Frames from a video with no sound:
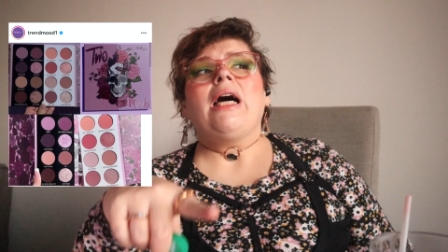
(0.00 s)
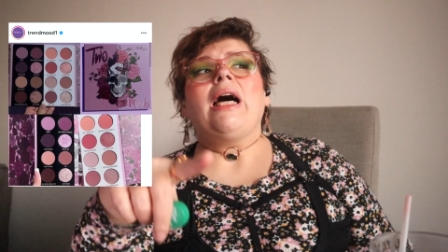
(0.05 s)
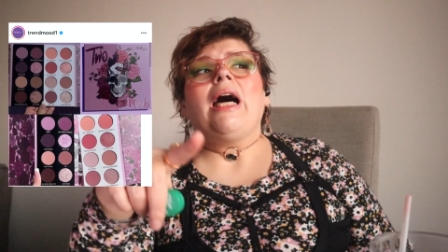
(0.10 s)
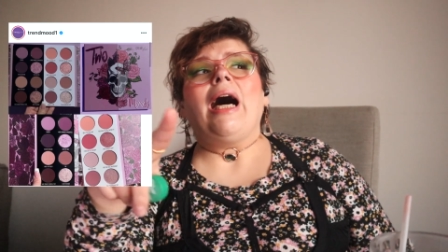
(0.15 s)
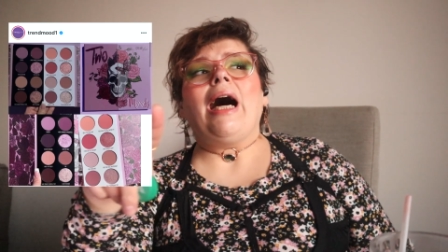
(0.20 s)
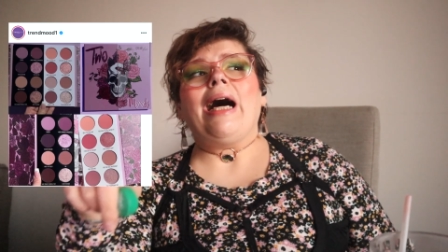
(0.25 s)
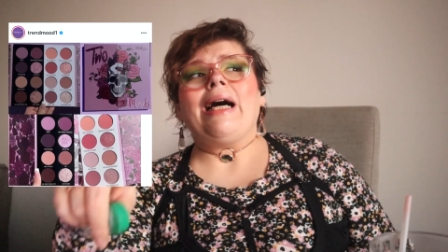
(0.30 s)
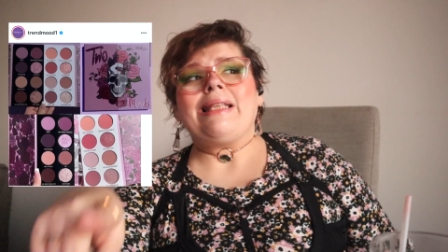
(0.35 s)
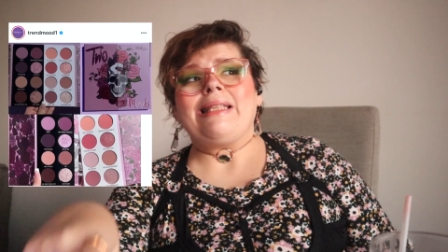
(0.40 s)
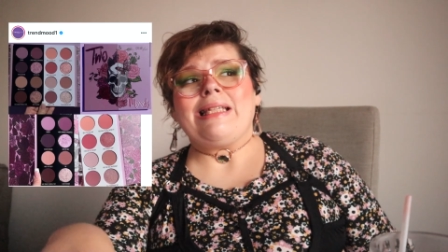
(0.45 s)

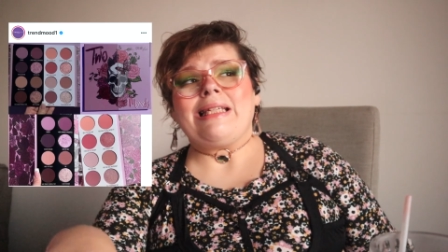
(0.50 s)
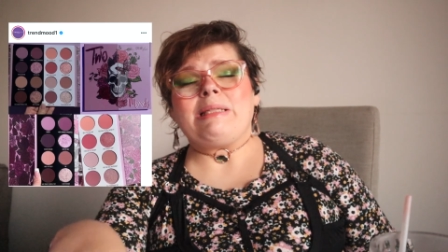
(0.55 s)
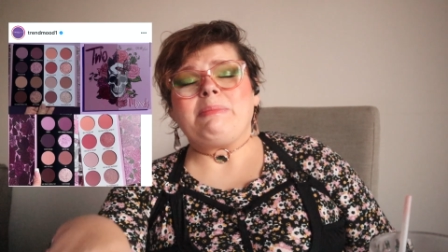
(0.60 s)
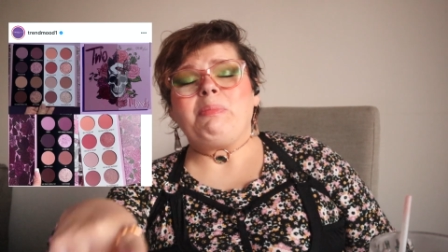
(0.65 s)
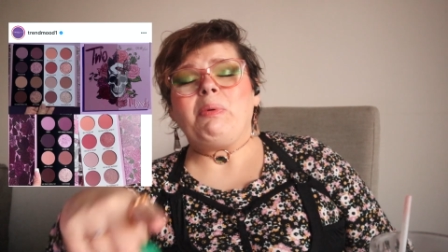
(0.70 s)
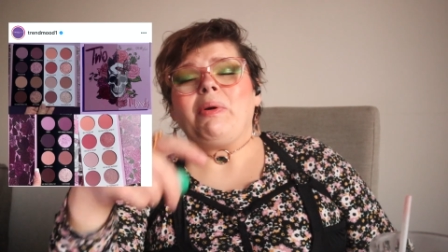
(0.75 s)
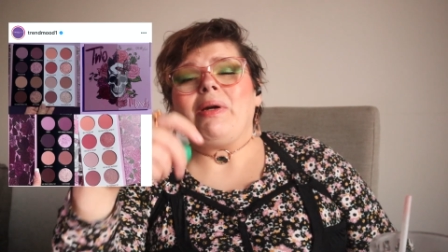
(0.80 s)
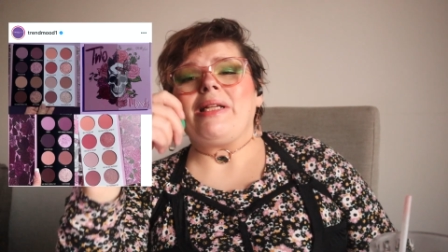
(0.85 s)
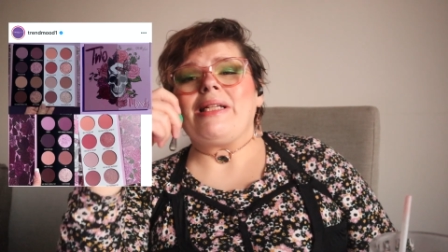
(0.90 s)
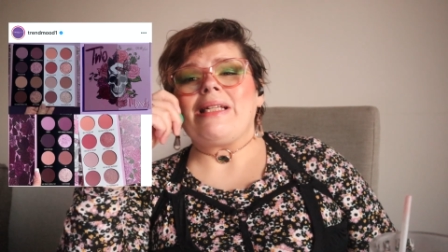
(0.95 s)
at this
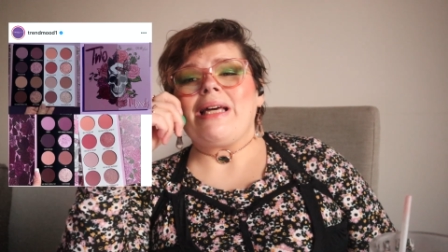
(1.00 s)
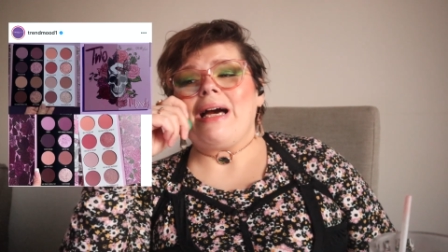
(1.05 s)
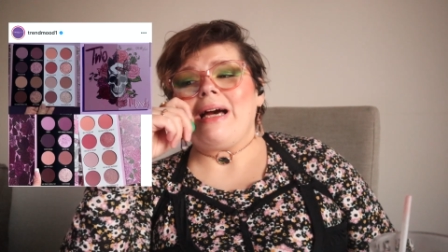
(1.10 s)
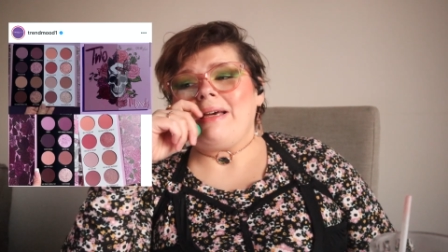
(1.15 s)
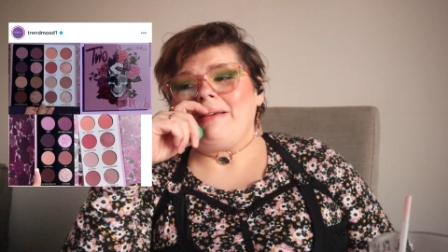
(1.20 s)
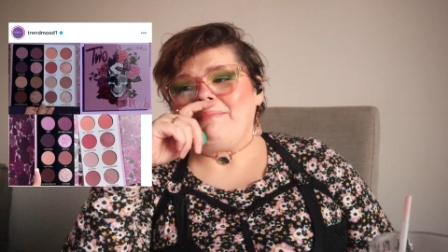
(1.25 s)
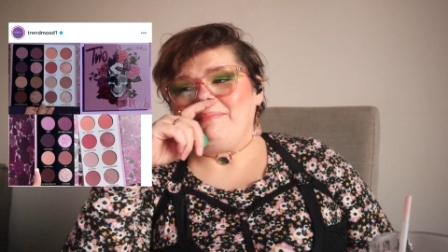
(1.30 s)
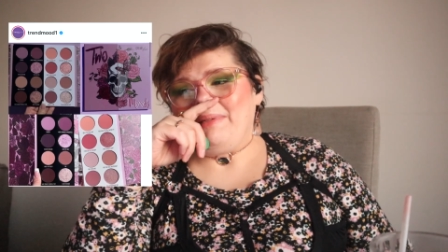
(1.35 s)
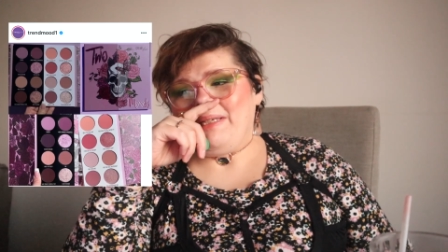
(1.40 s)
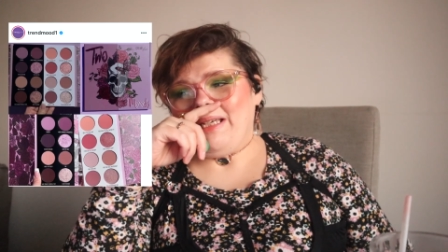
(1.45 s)
point in
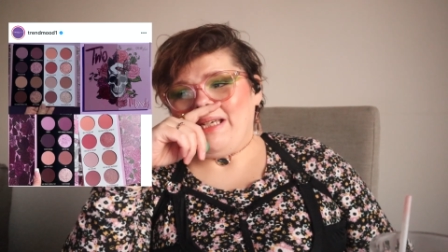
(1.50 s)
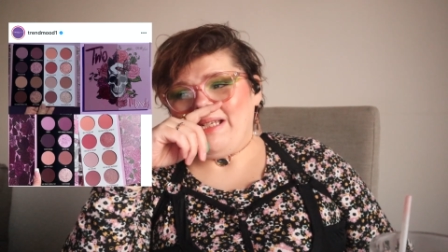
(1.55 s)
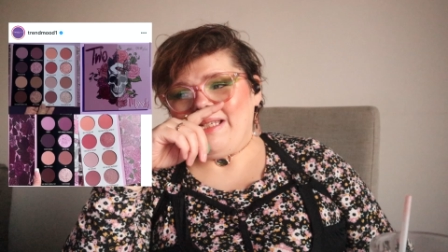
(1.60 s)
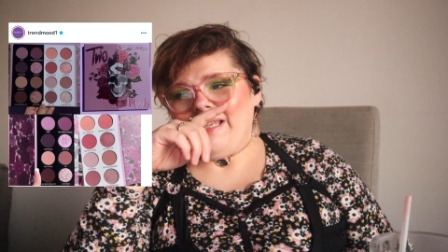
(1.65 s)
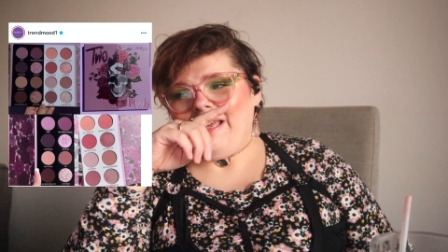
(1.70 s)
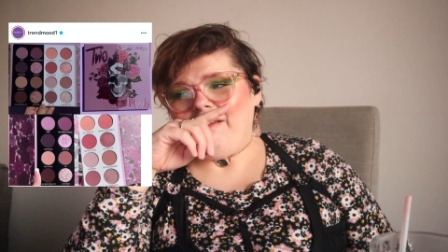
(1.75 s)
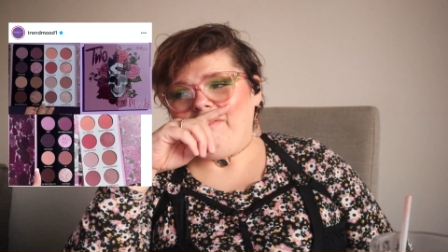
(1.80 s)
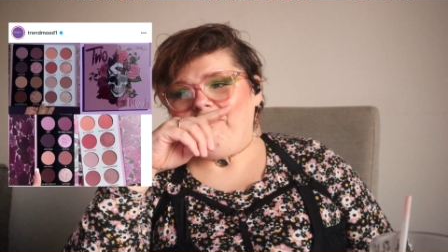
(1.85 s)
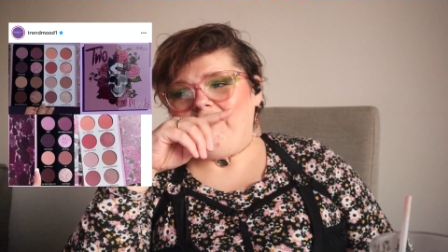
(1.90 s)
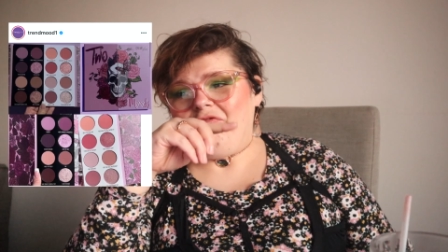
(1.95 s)
time because I
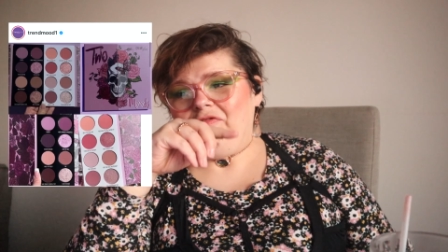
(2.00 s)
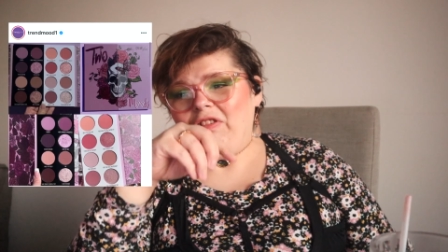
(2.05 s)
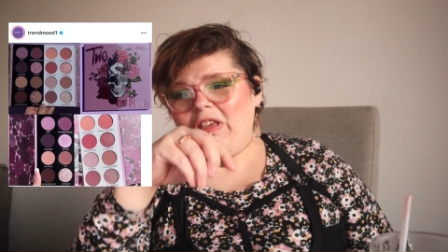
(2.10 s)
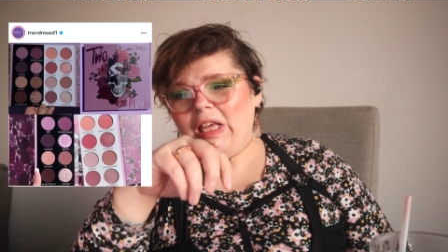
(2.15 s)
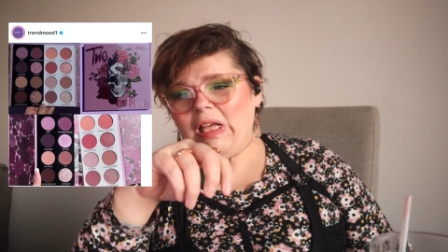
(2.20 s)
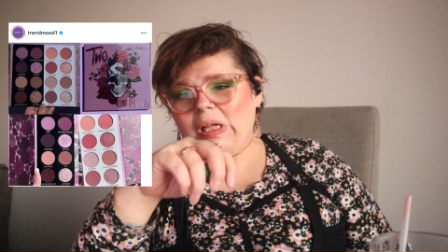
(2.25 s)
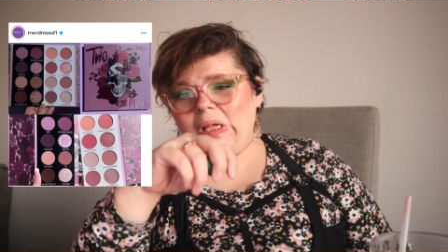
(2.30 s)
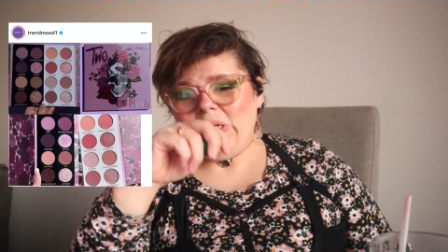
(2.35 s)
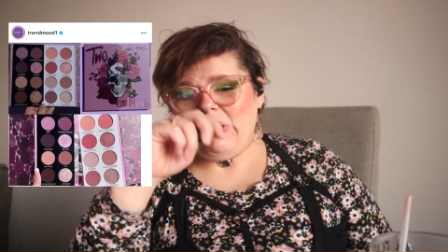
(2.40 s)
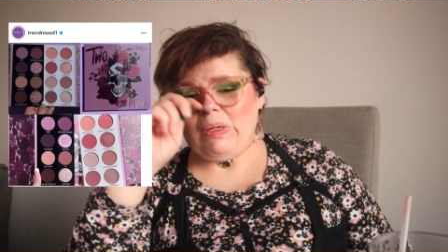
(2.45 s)

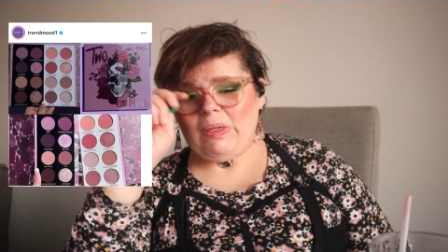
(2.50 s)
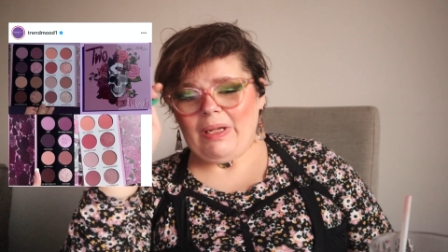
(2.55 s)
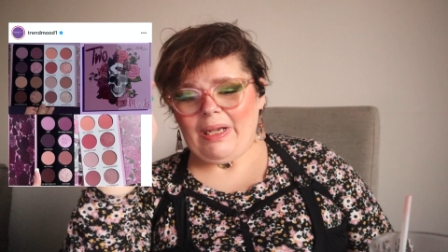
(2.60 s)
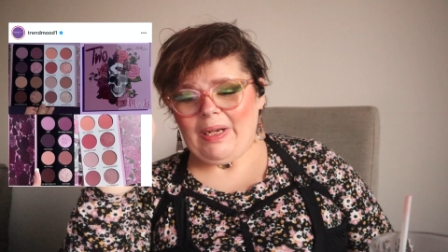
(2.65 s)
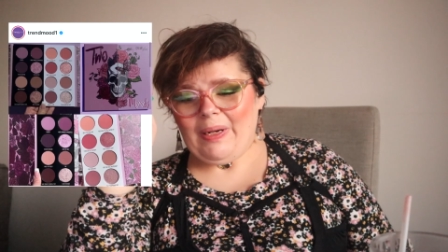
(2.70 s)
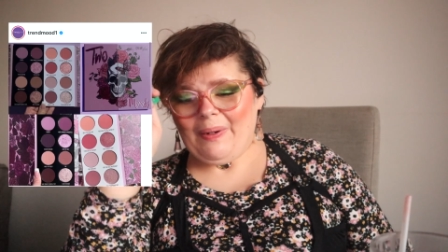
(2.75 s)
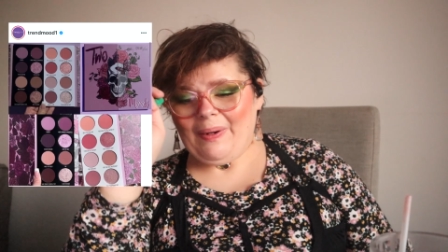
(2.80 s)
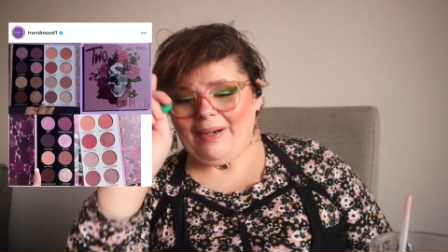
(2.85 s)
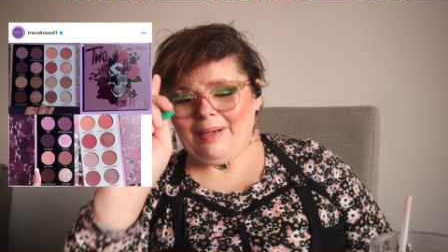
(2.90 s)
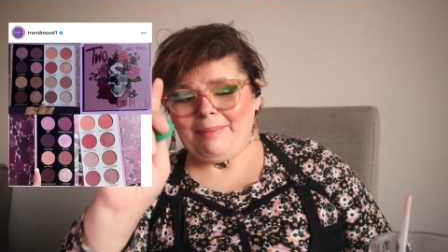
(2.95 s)
feel
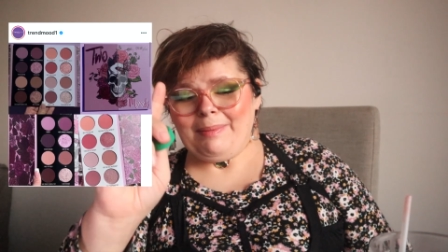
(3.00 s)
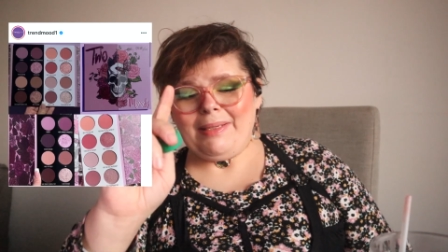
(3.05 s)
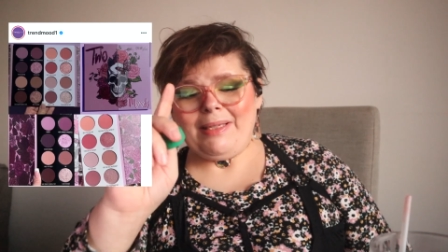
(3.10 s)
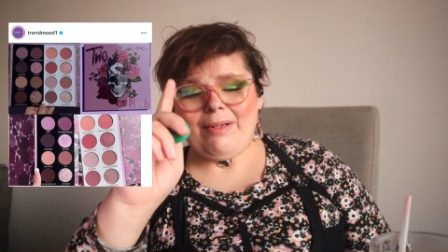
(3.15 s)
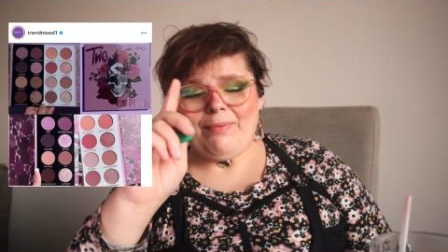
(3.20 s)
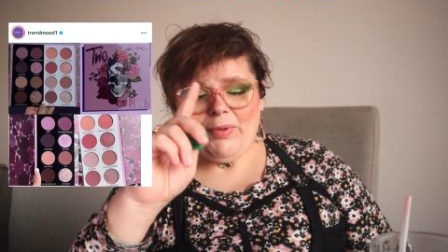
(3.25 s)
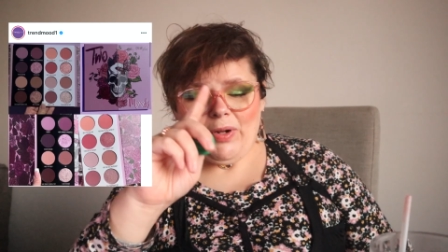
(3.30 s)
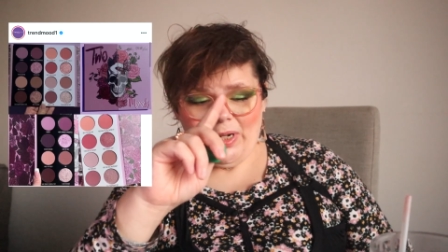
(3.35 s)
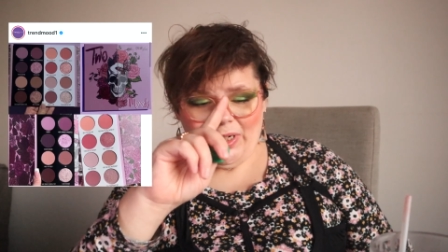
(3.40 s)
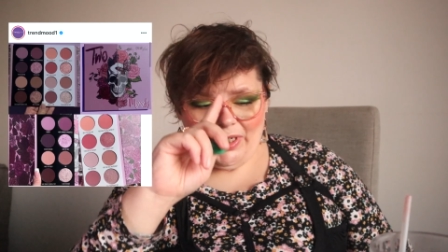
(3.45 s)
incredibly
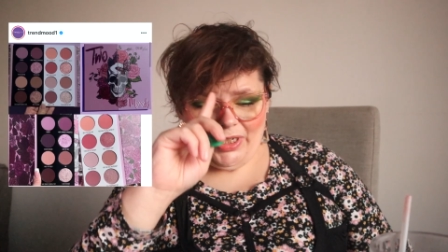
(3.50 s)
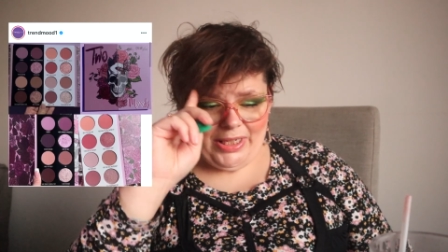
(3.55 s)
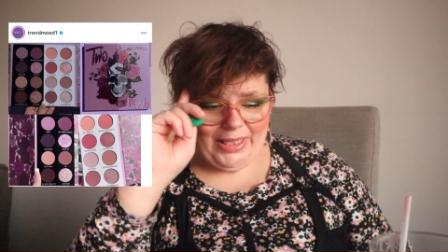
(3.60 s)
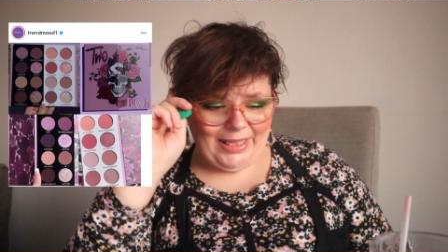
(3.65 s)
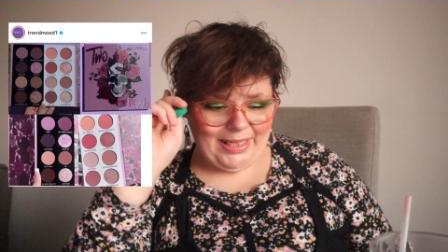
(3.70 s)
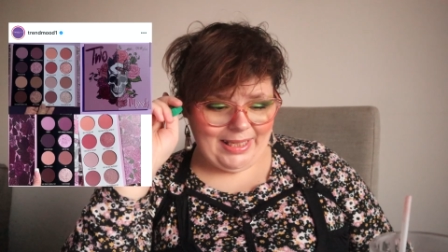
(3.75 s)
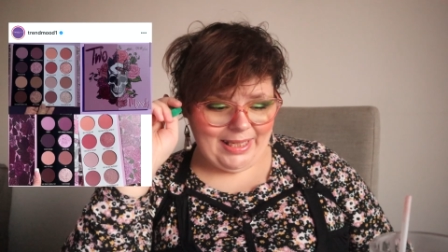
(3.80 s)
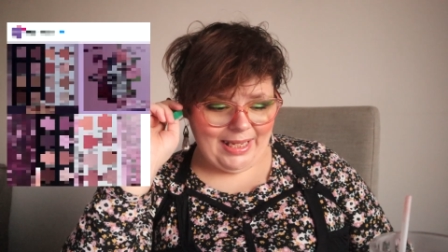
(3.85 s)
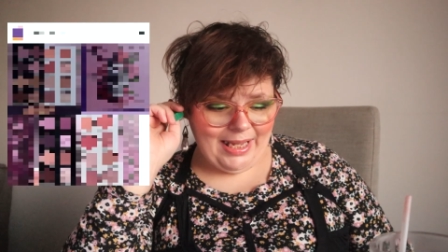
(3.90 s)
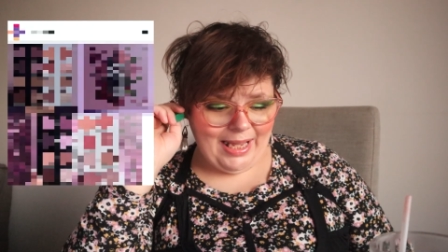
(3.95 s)
self-conscious.